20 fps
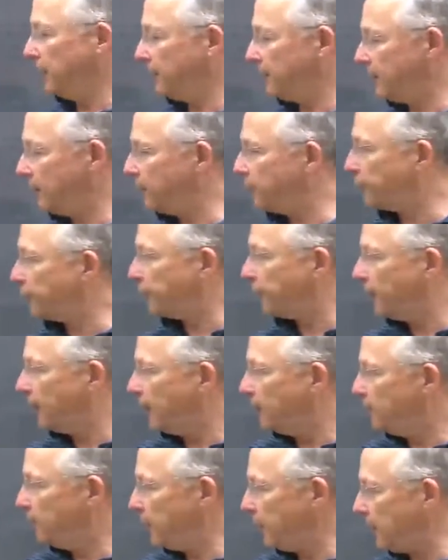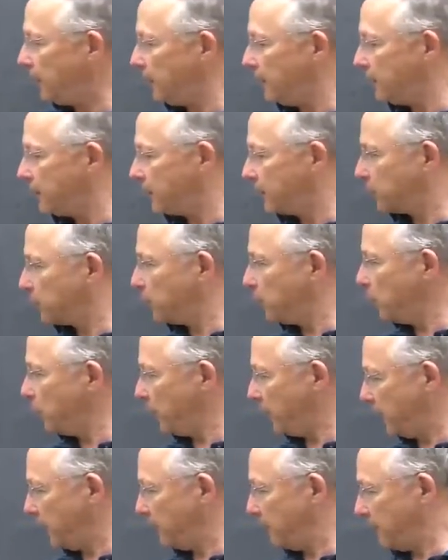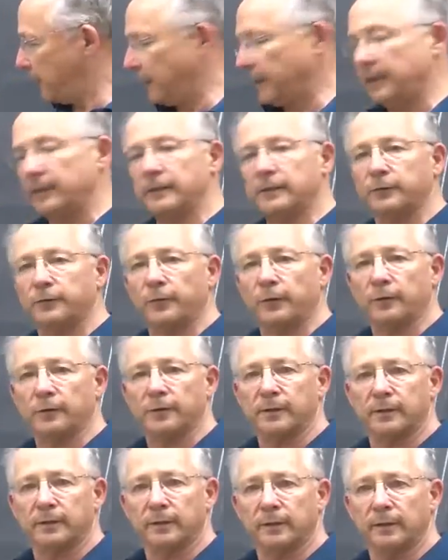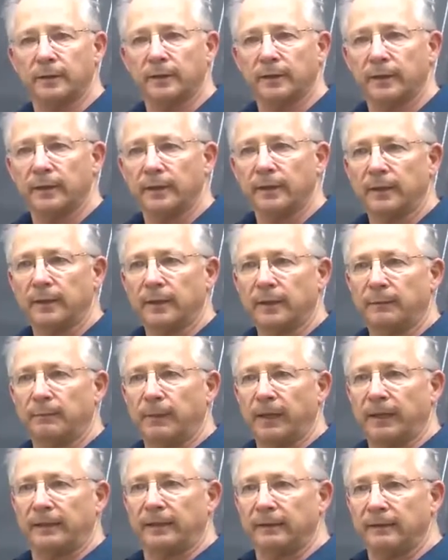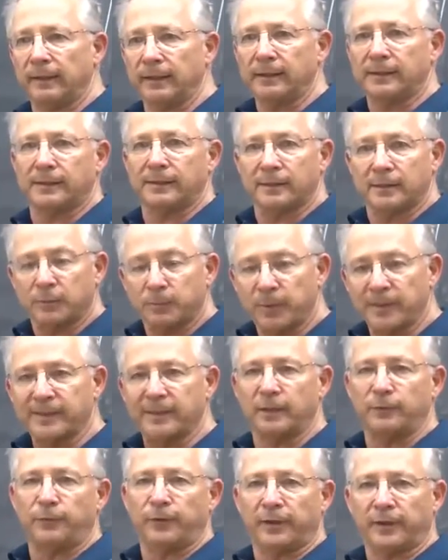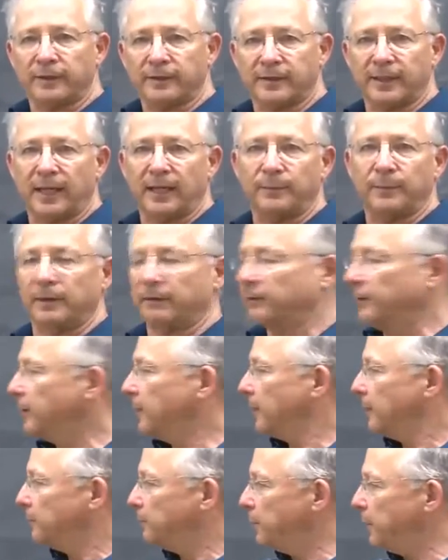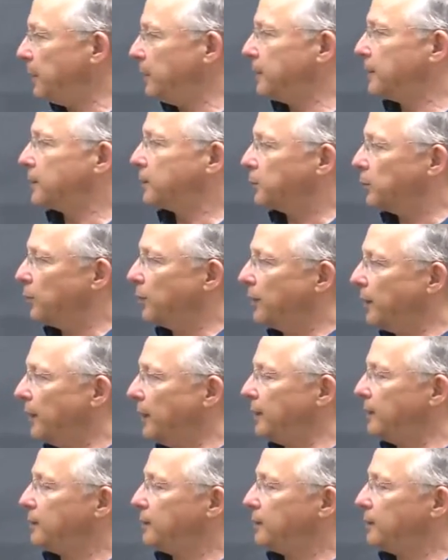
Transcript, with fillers: is if B is true and A is false. But in this specific assignment, B is true and A